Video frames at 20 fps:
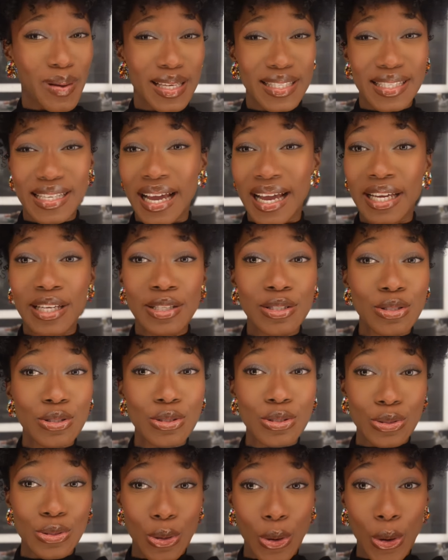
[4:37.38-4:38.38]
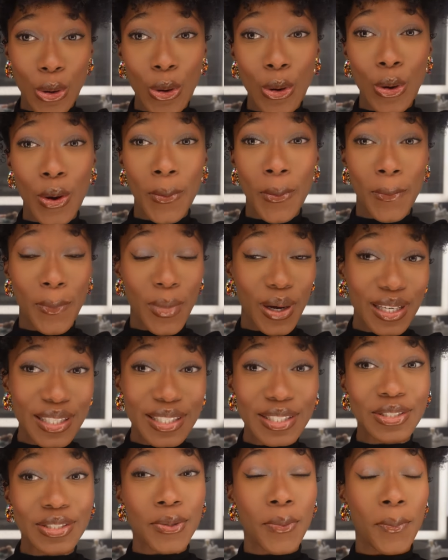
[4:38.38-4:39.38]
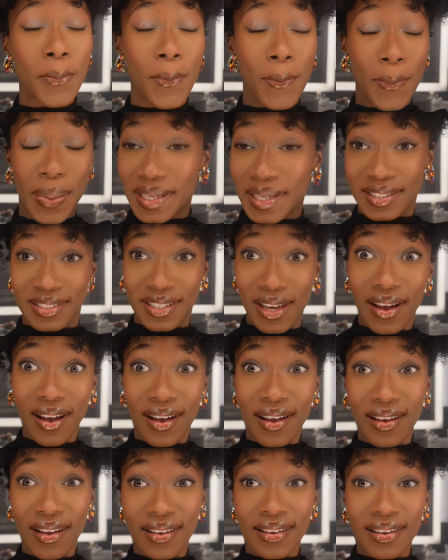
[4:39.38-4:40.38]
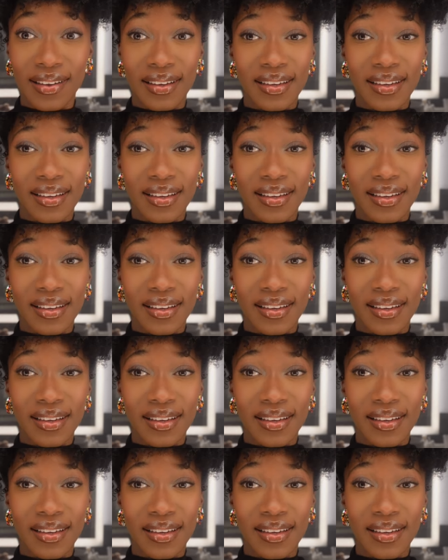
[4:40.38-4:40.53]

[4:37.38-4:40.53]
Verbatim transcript: has gotten so much better